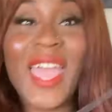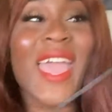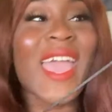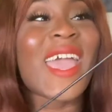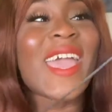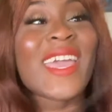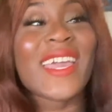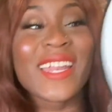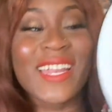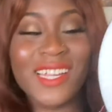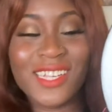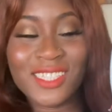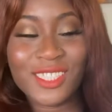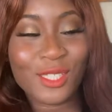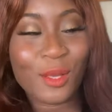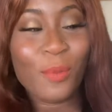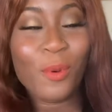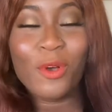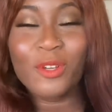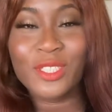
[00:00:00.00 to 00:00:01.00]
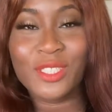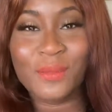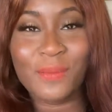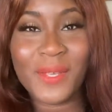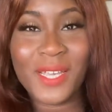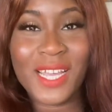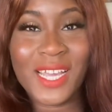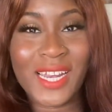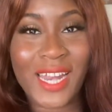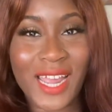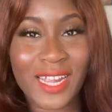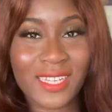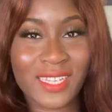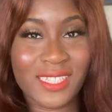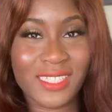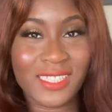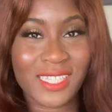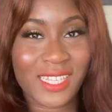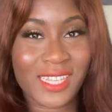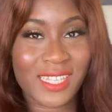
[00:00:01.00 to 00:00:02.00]
it is supposed to be
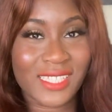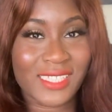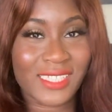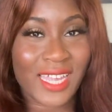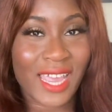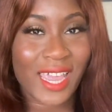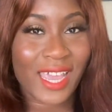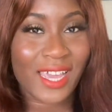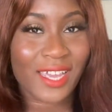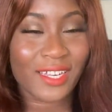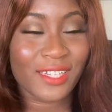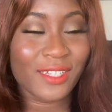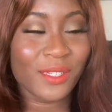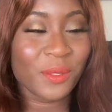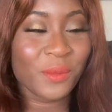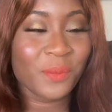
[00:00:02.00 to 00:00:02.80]
connected to the stand,